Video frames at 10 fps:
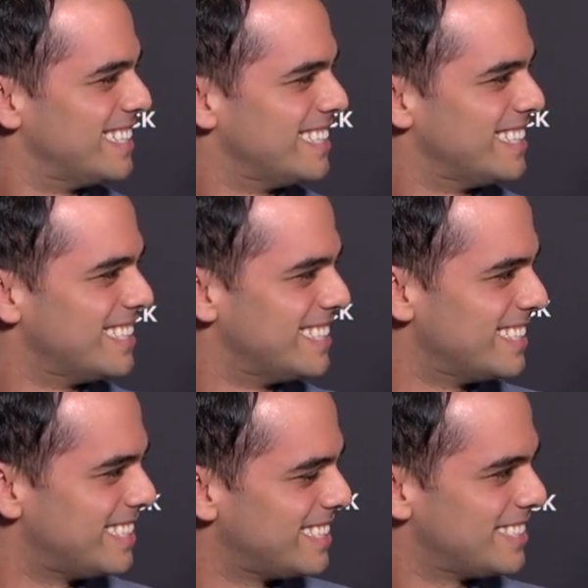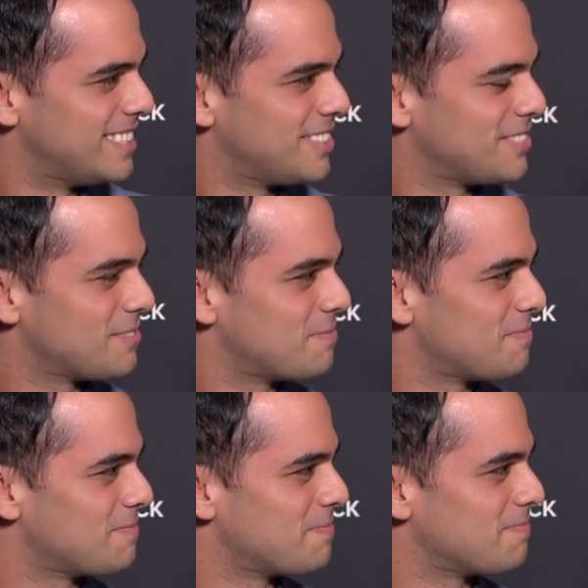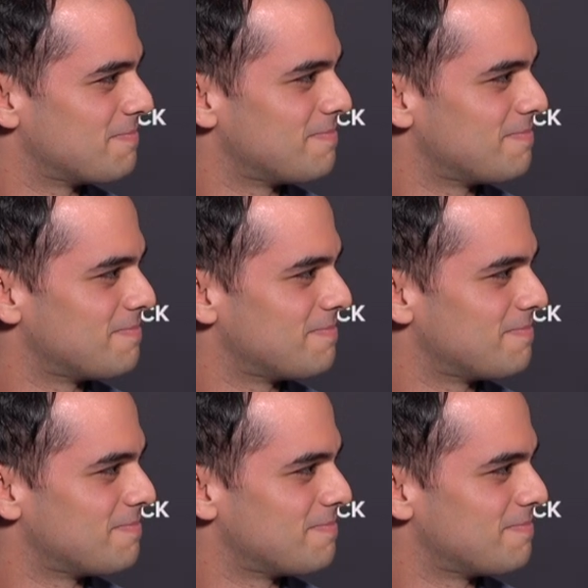No words are spoken by the person on screen.